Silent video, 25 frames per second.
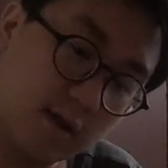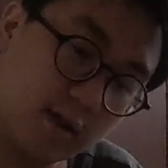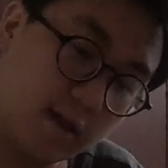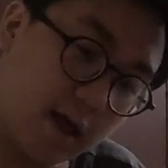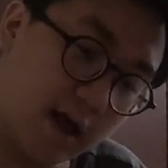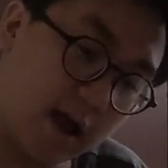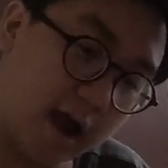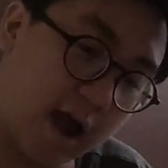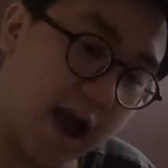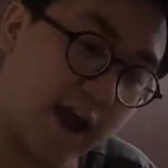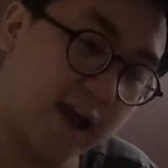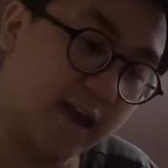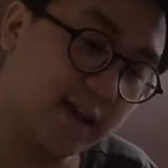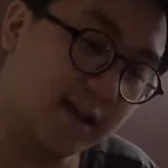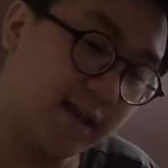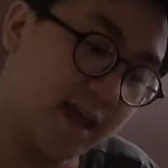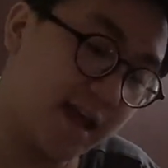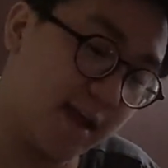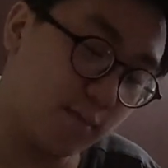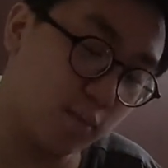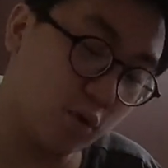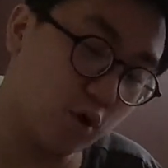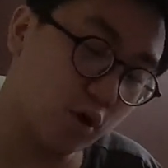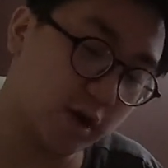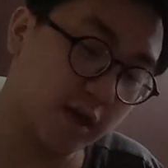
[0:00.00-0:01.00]
I can
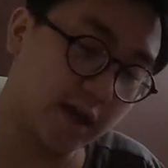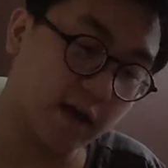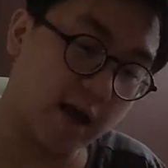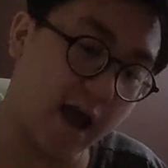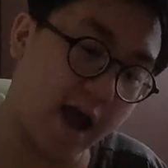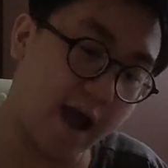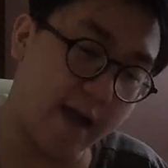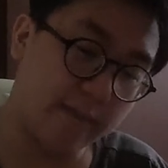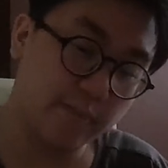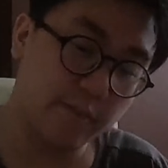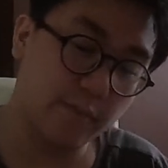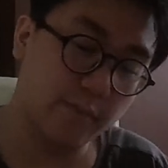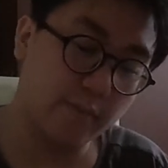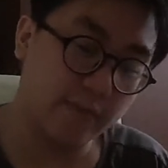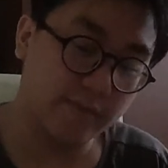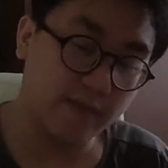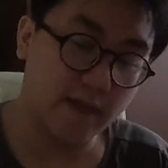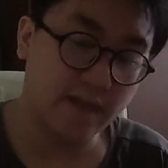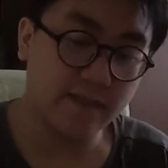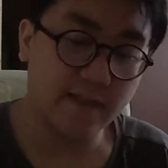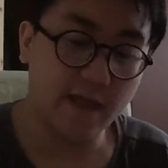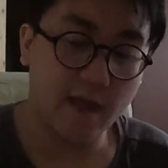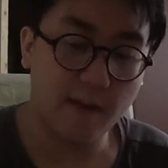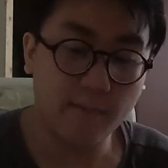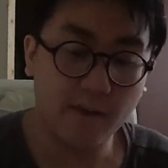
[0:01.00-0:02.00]
keep looking at,
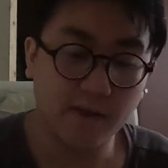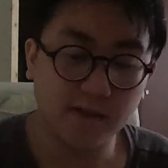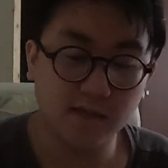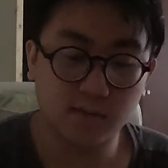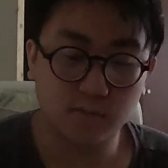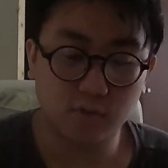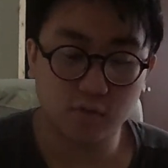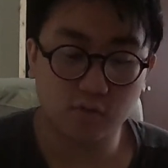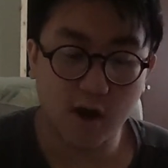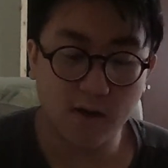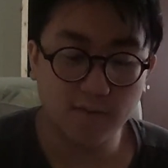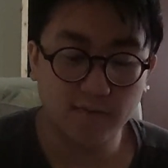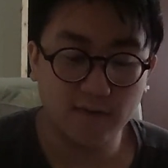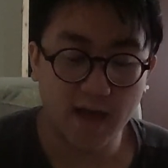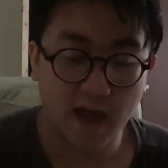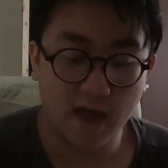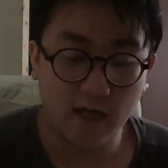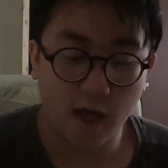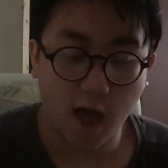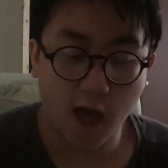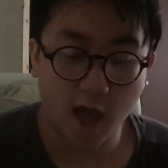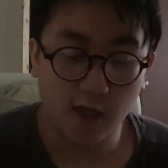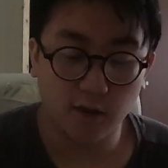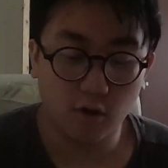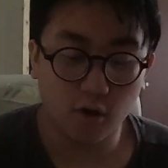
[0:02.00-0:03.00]
at them and subscribe to their
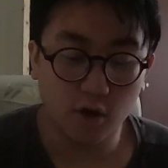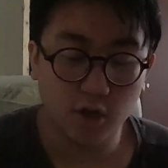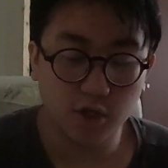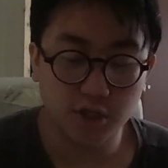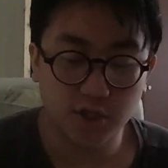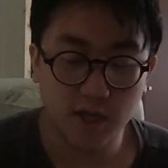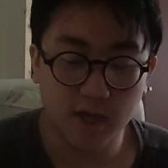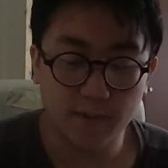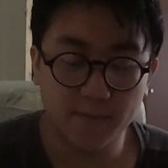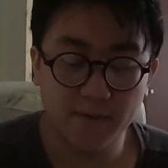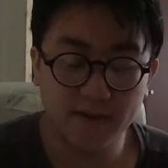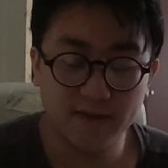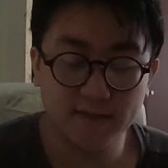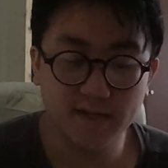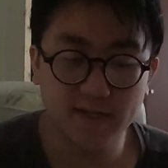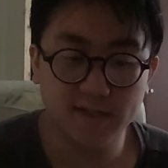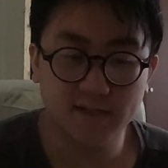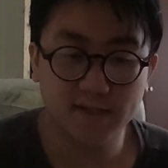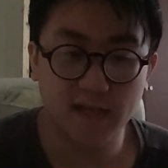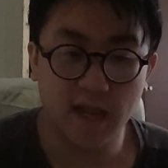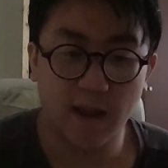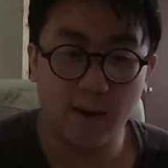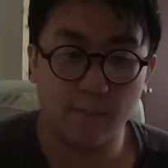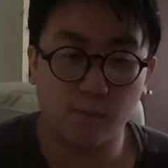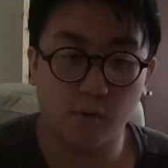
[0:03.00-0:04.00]
ideology and be
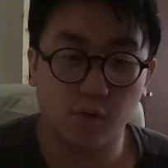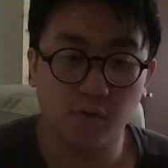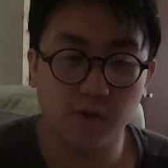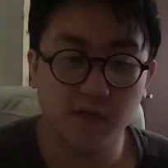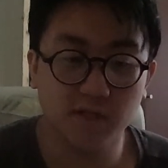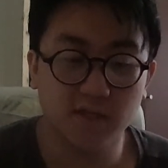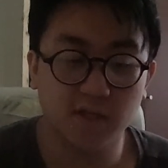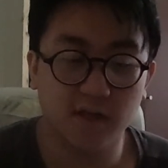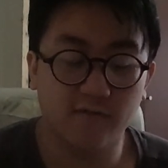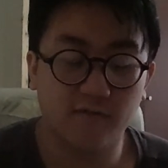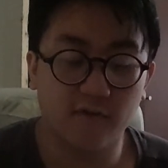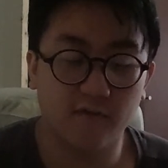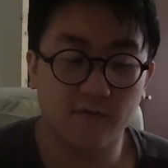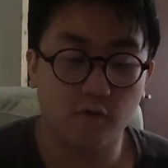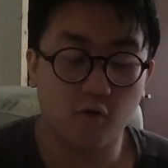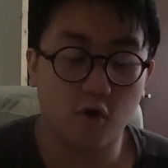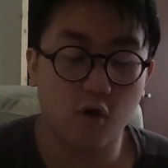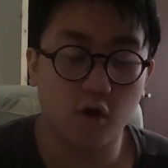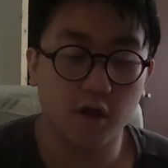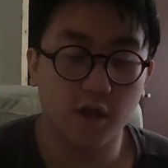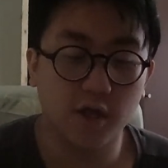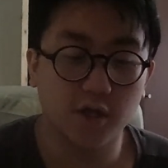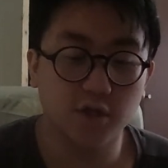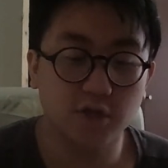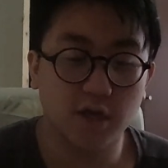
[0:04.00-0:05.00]
60 and protesting from
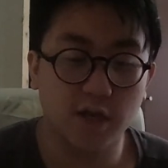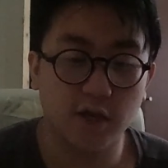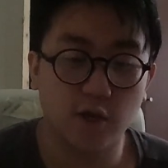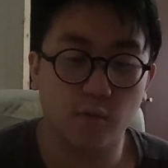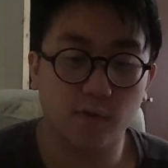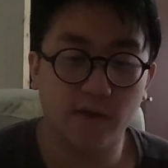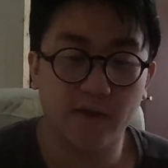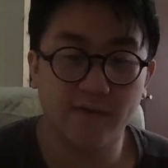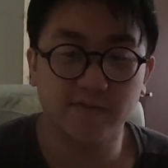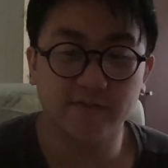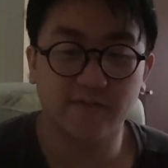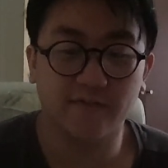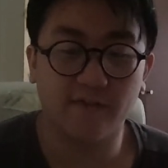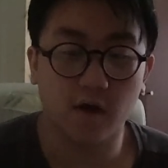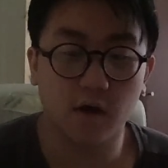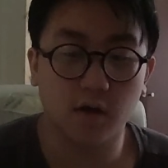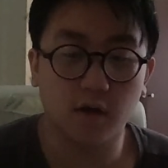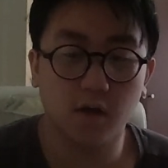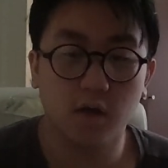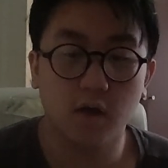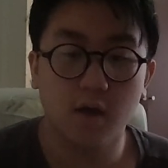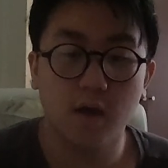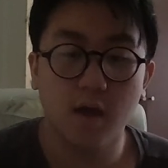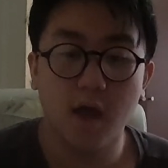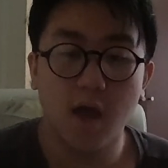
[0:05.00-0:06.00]
college and no one gives a
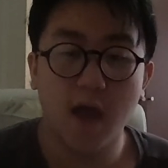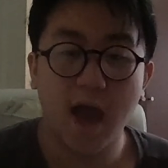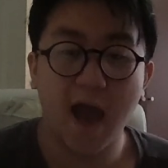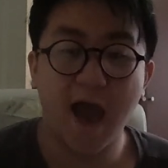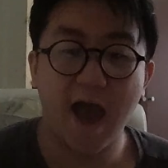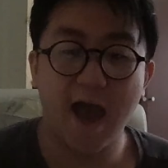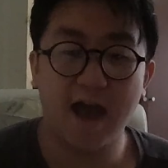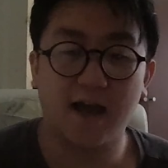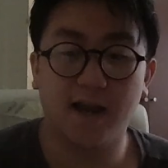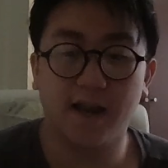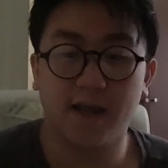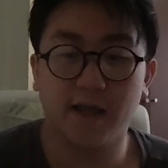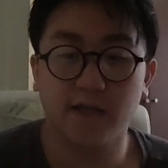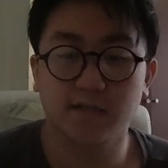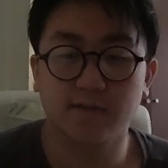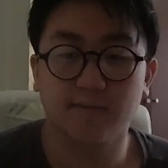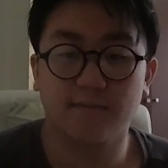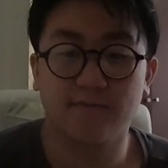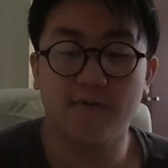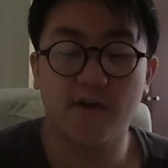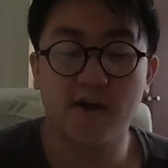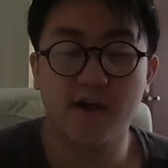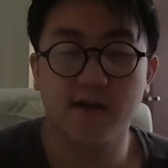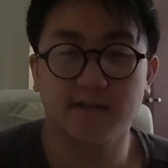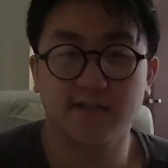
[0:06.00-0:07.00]
fuck. Haggling some
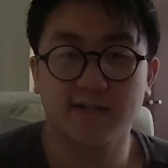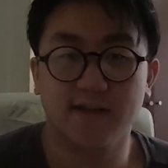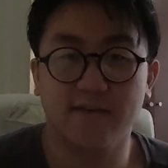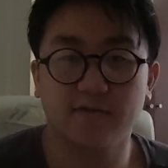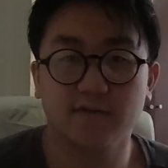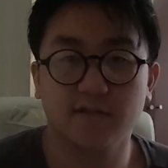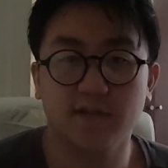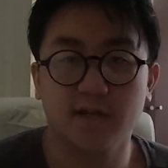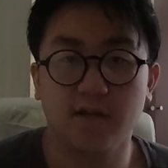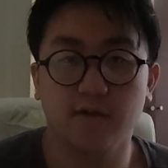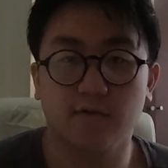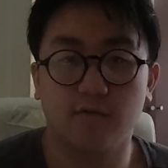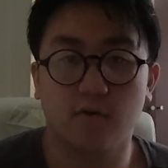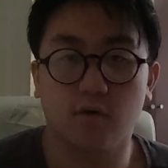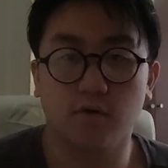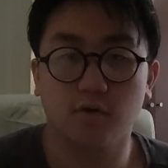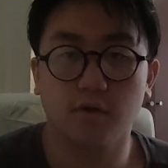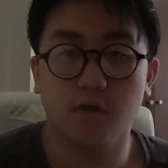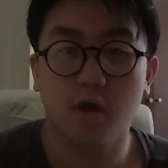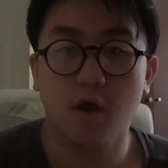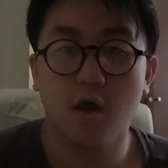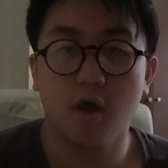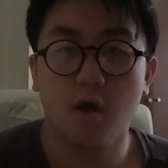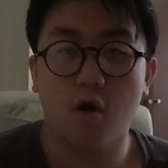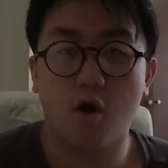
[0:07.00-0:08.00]
fucking 17 year old
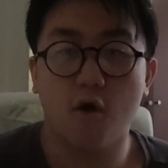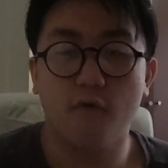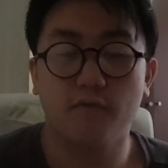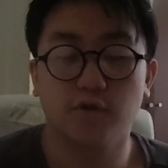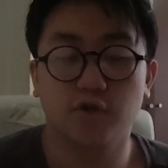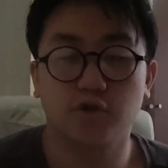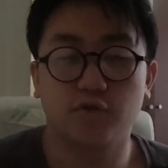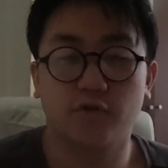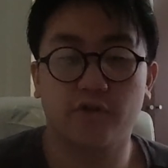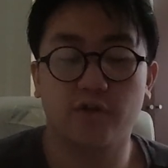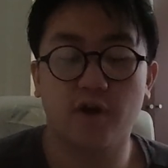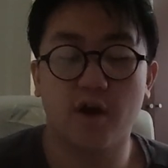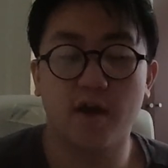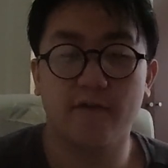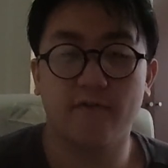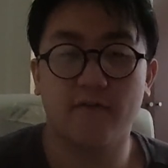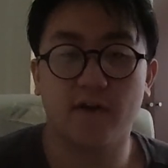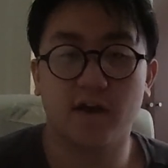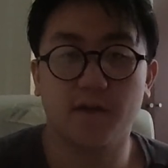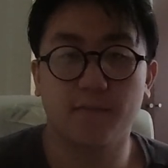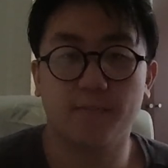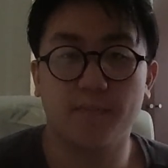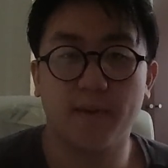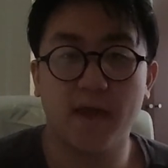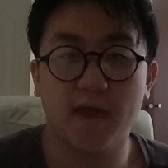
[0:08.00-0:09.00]
over 30
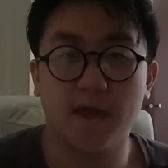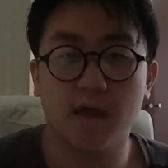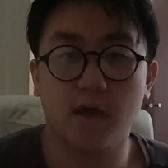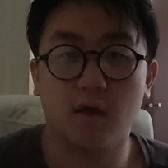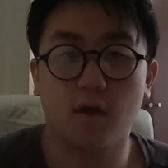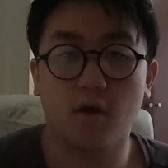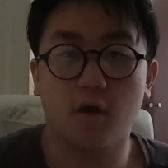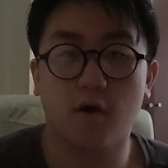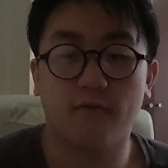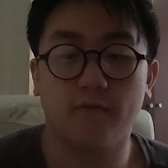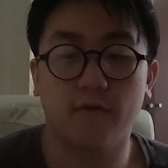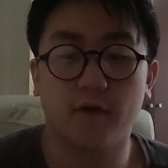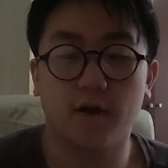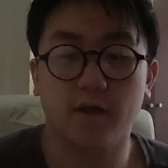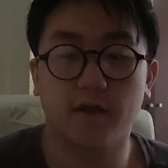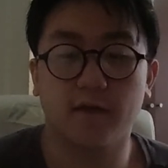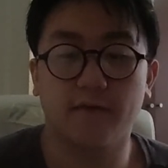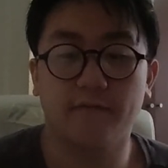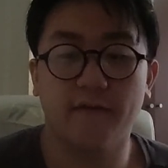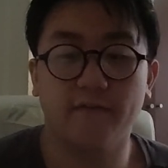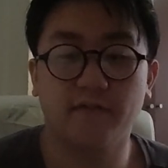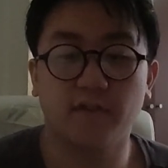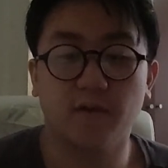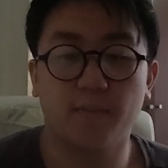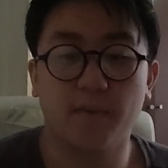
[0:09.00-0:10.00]
fucking p over a
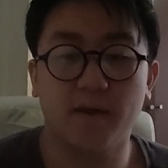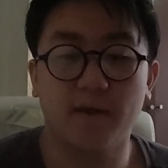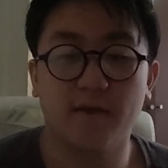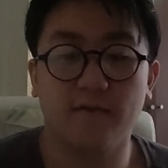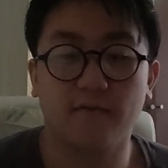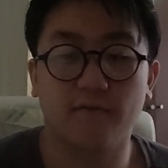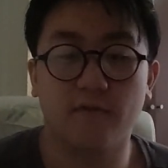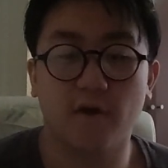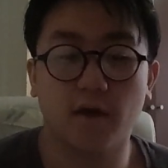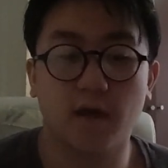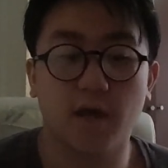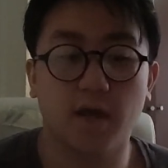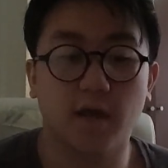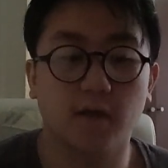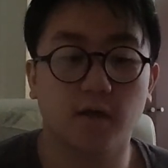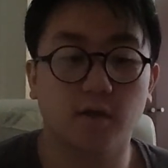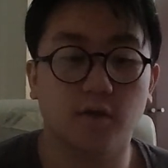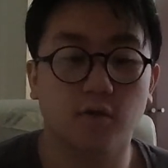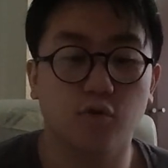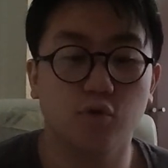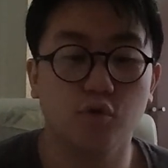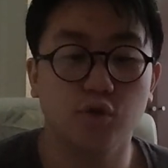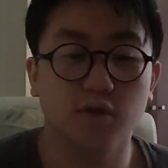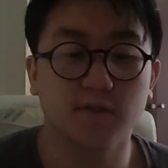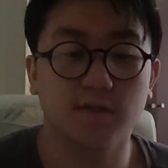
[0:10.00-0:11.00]
50p fucking
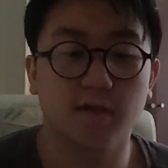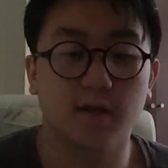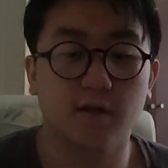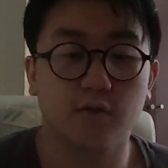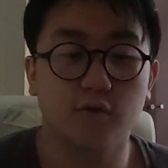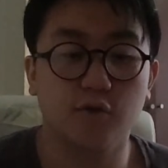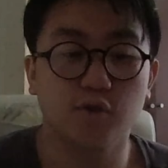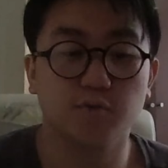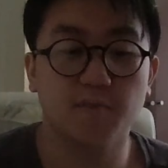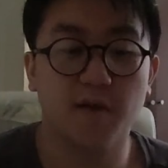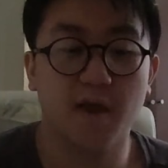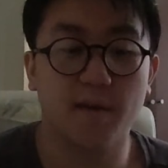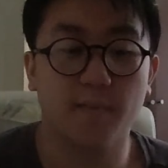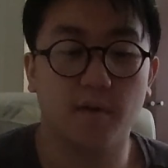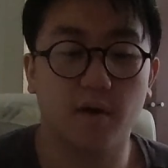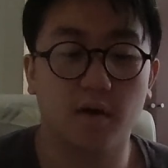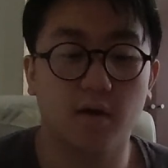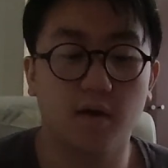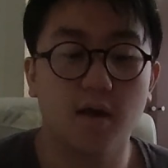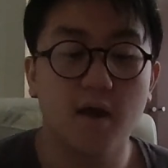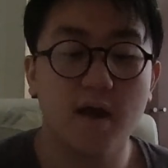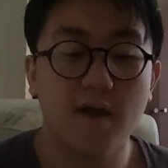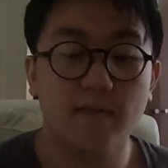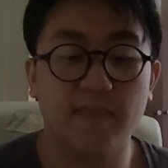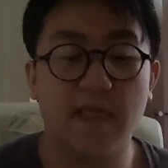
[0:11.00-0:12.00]
news newspaper
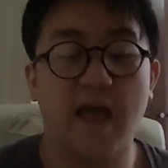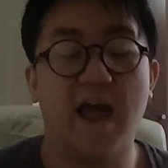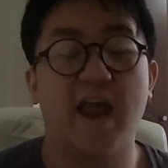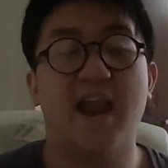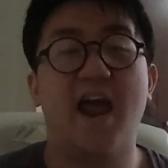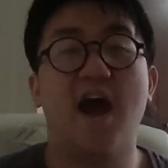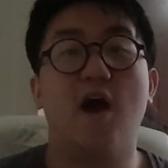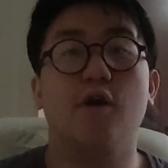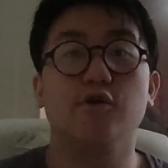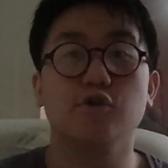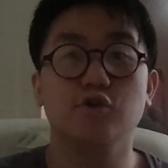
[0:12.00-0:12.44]
that I now